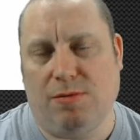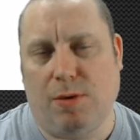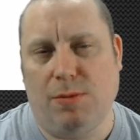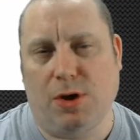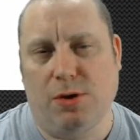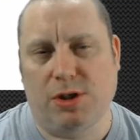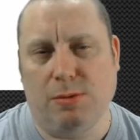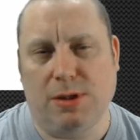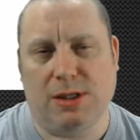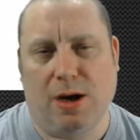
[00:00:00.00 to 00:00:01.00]
from the
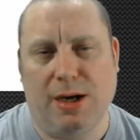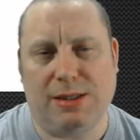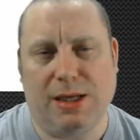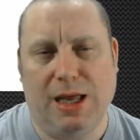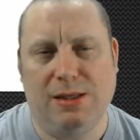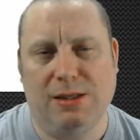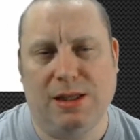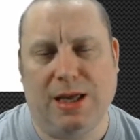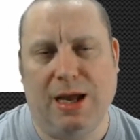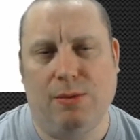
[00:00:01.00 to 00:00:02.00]
customer site into
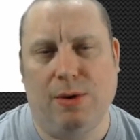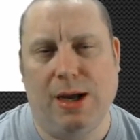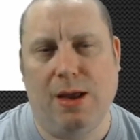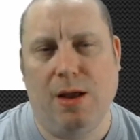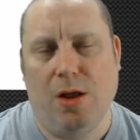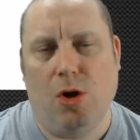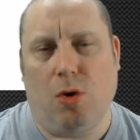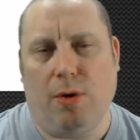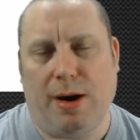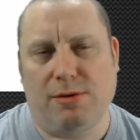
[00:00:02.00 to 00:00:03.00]
the gateway
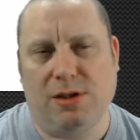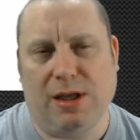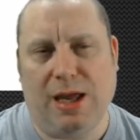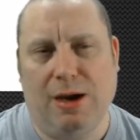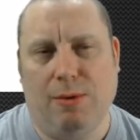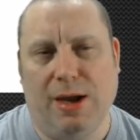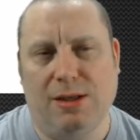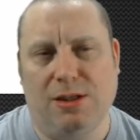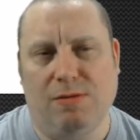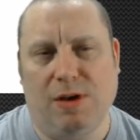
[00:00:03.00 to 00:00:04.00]
or out of the gateway
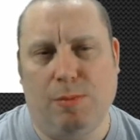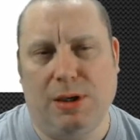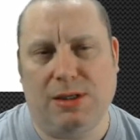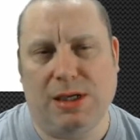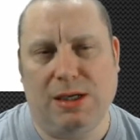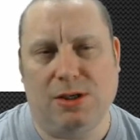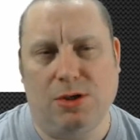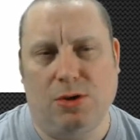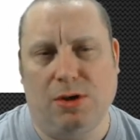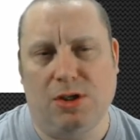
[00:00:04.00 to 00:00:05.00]
into the VPCs are
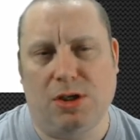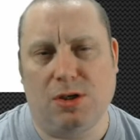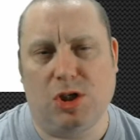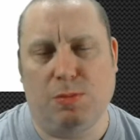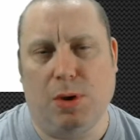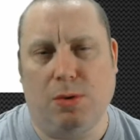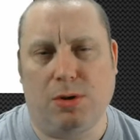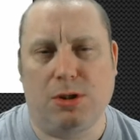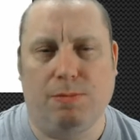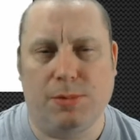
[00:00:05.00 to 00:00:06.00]
done as
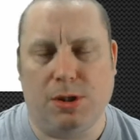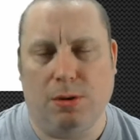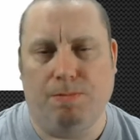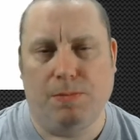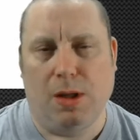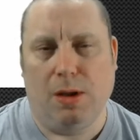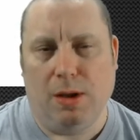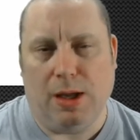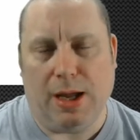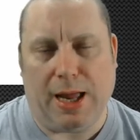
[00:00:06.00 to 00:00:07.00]
spokes. So
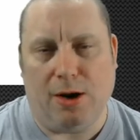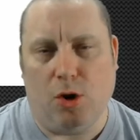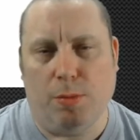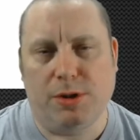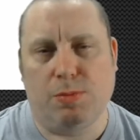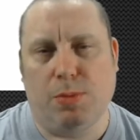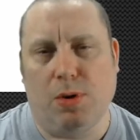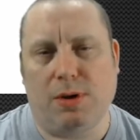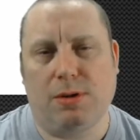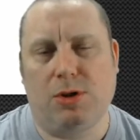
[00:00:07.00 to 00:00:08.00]
again, hub and
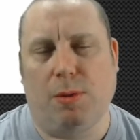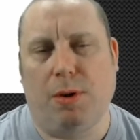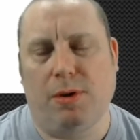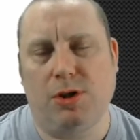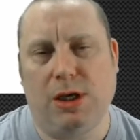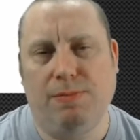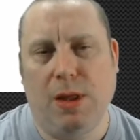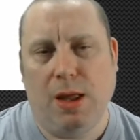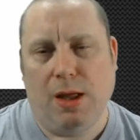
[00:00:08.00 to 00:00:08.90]
spoke topology.